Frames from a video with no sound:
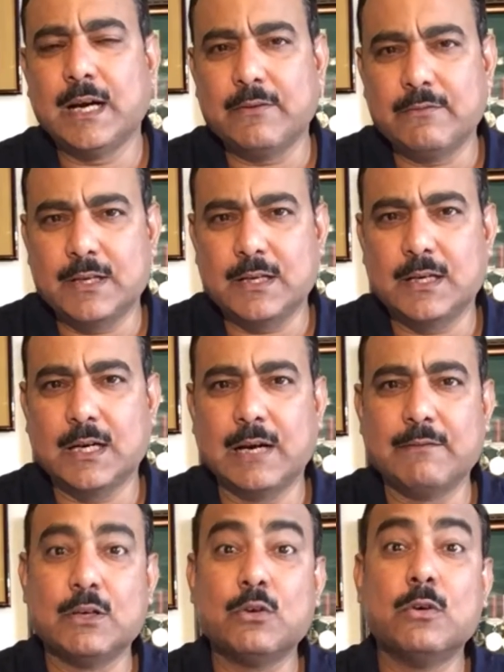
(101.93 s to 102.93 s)
will
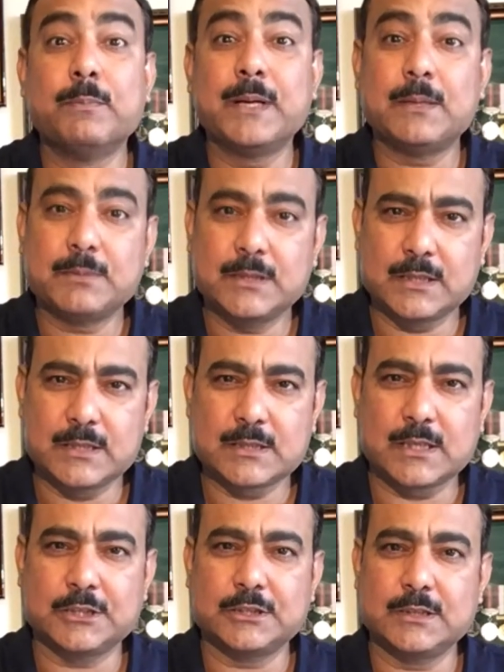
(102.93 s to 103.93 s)
open up the
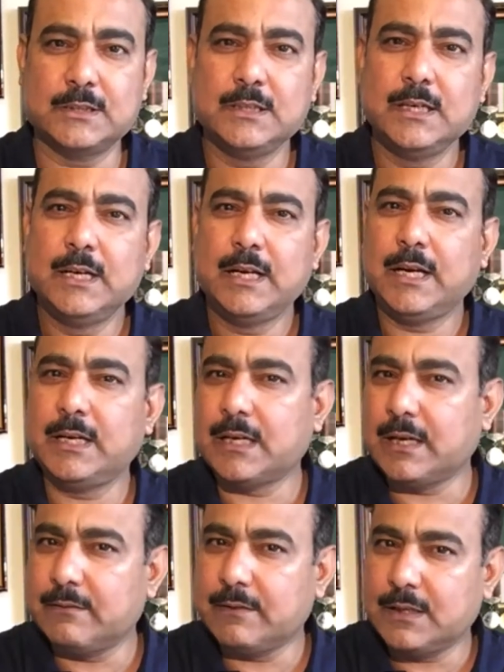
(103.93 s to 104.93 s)
discussion and
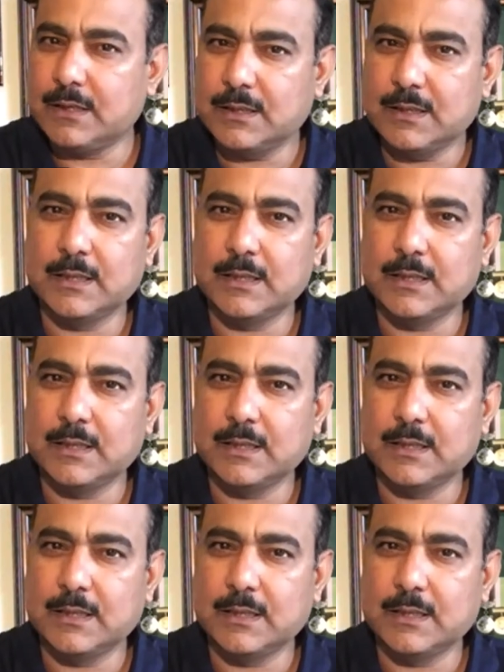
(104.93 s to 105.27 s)
I will